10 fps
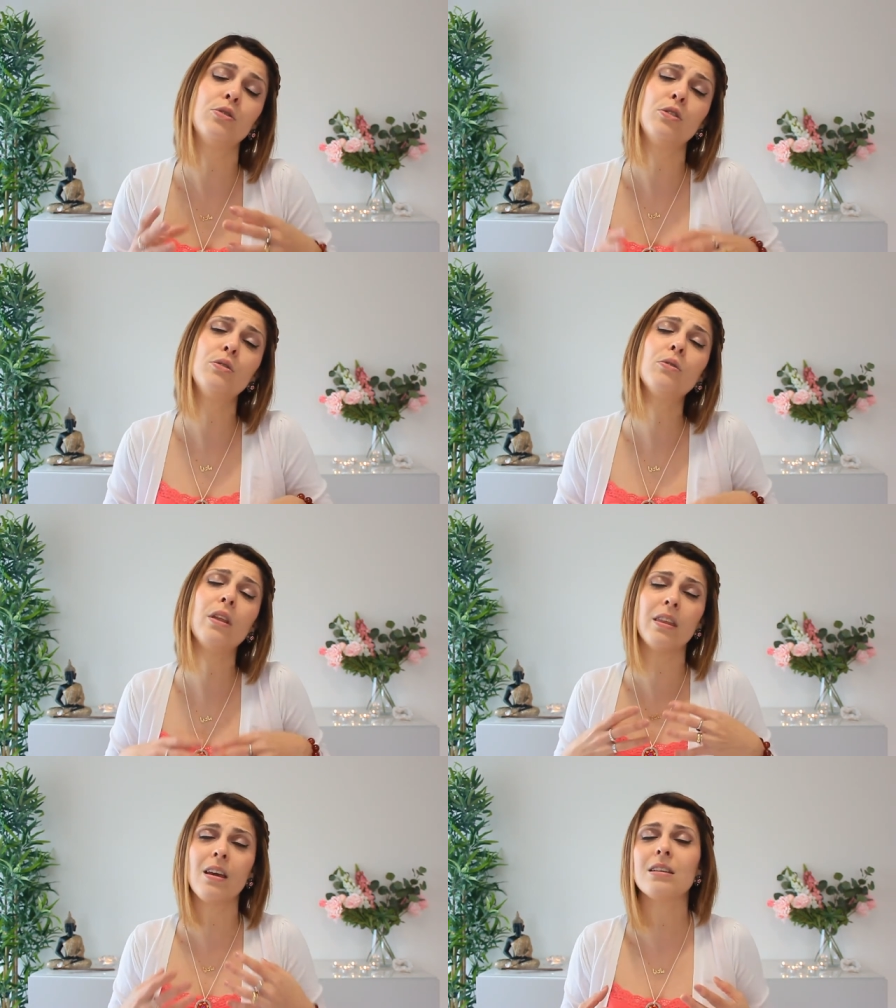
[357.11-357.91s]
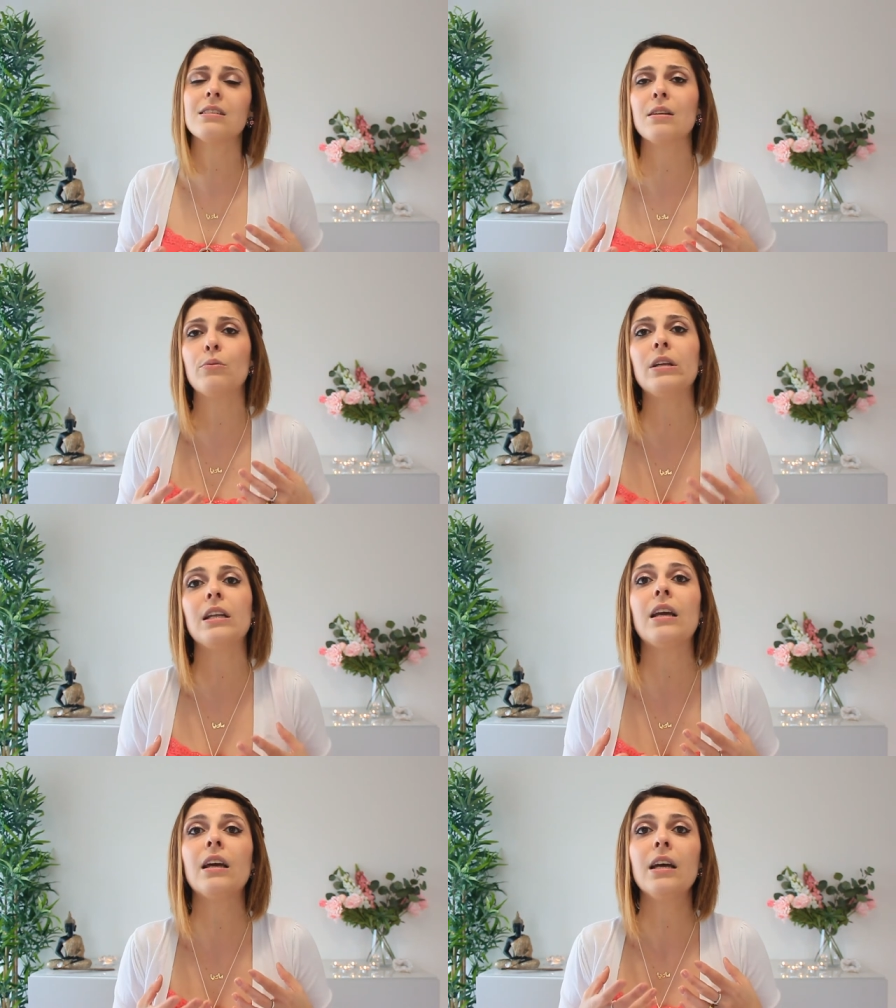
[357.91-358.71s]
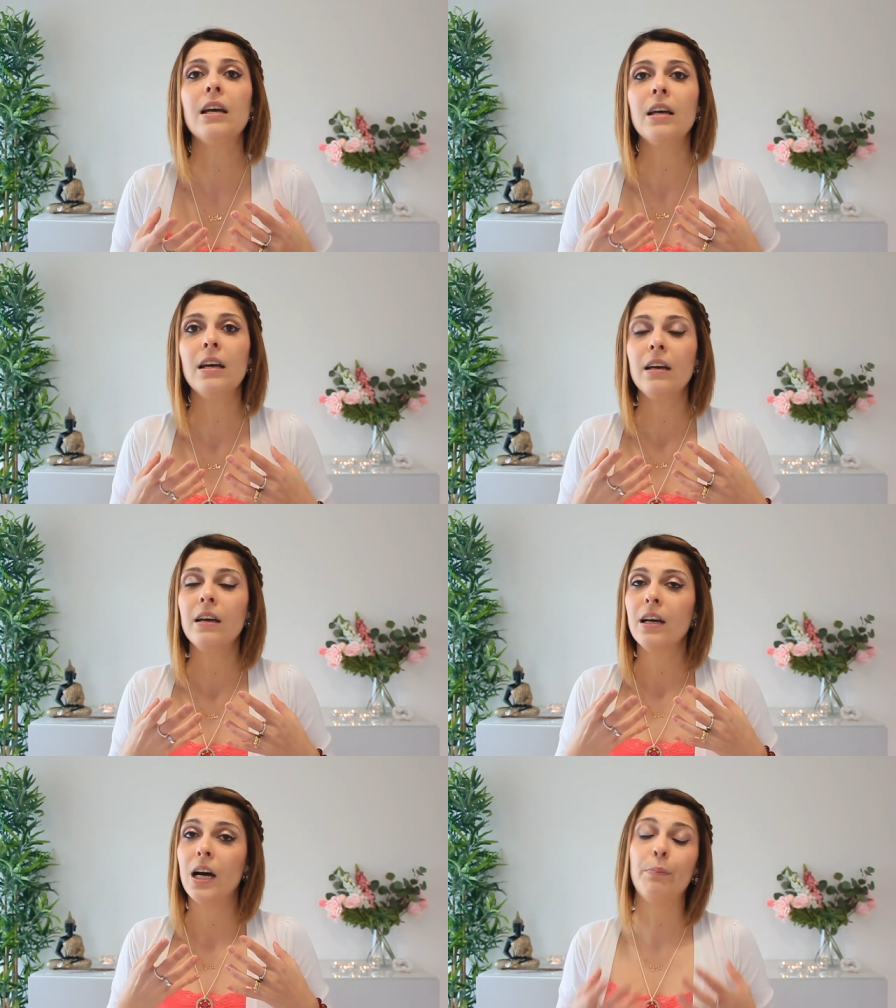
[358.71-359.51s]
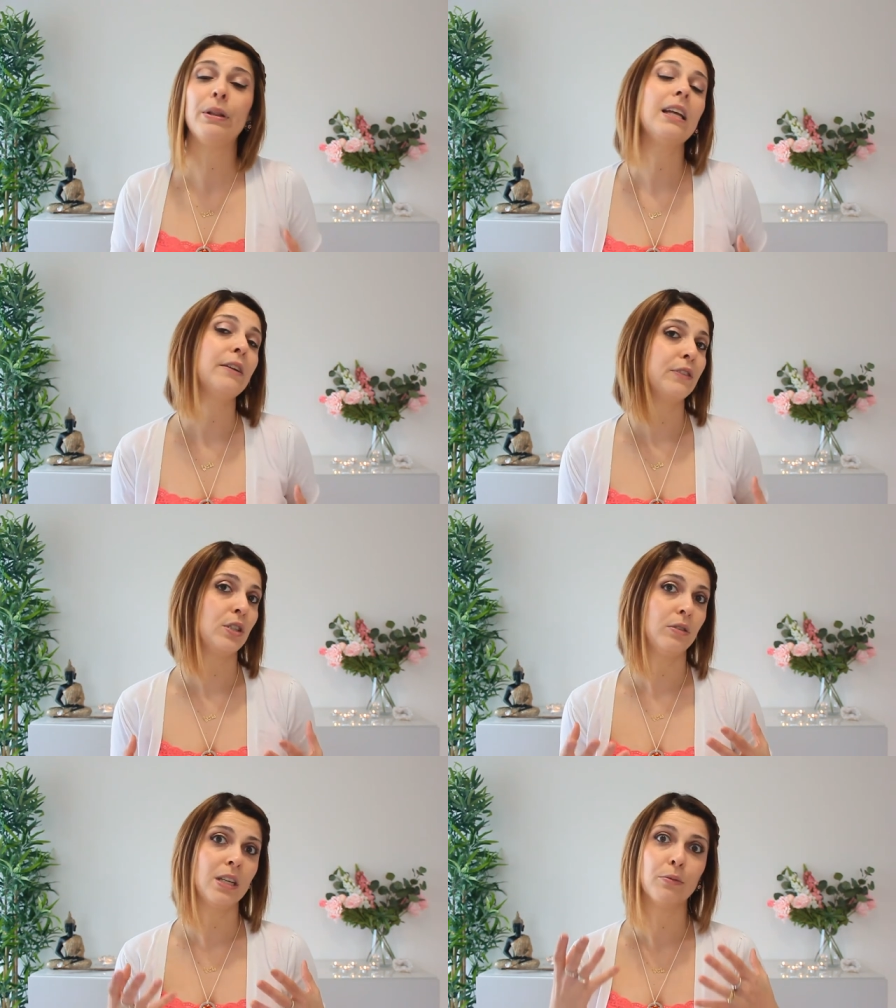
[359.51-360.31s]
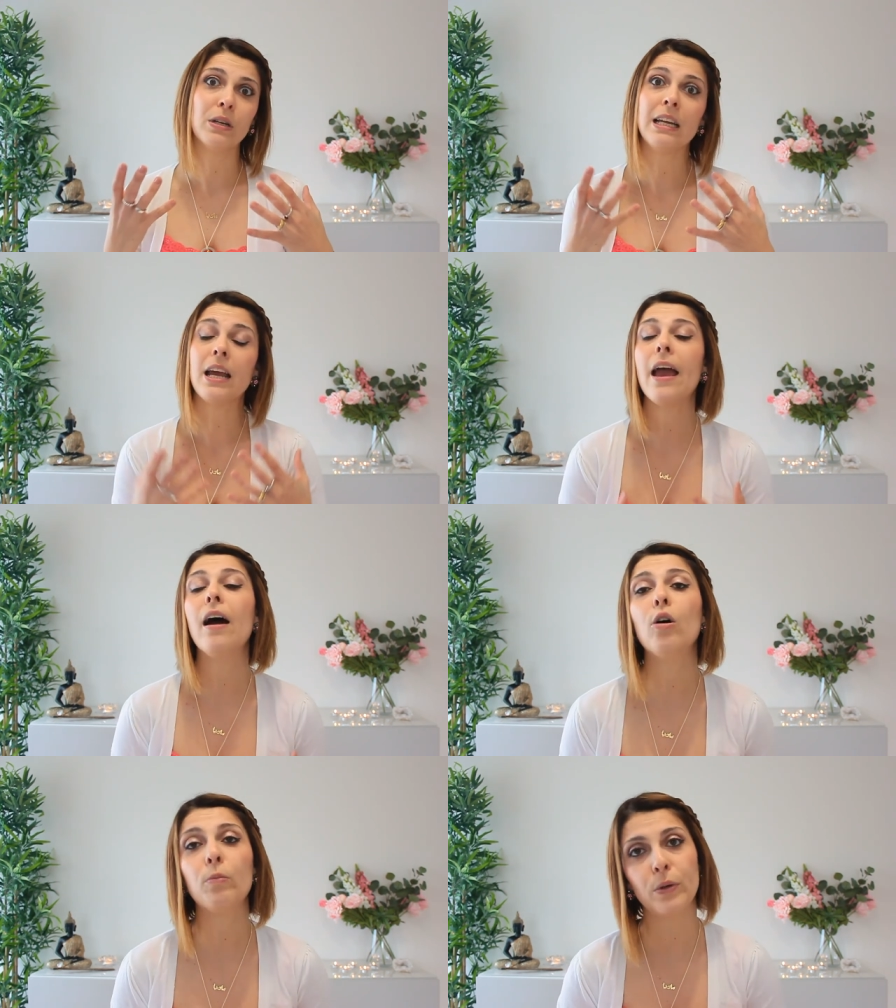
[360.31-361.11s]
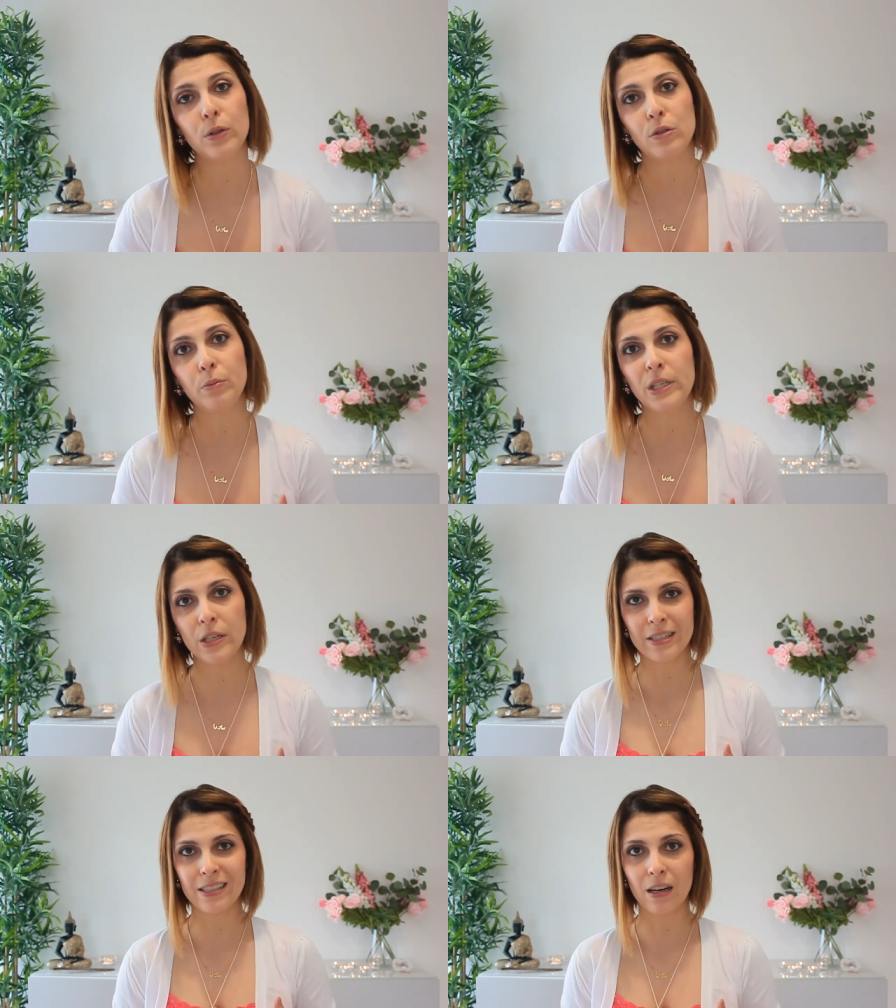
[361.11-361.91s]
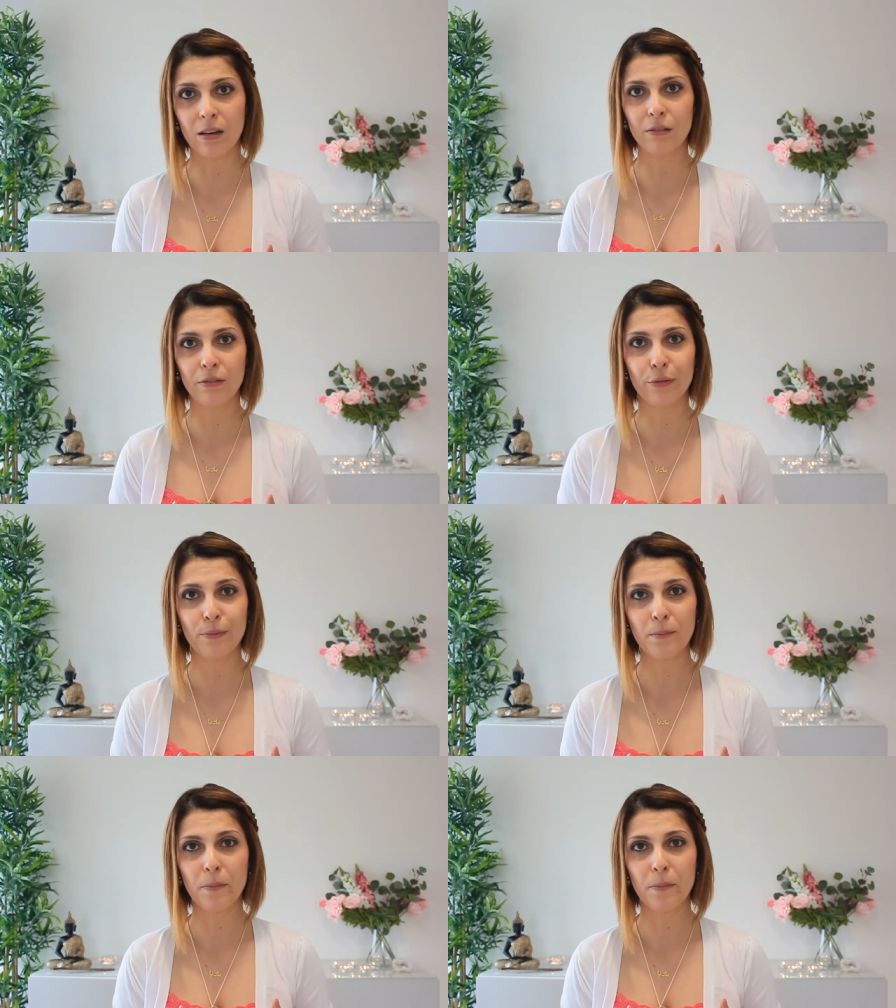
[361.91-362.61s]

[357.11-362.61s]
Do the things that really uplift you, that really help you to be yourself.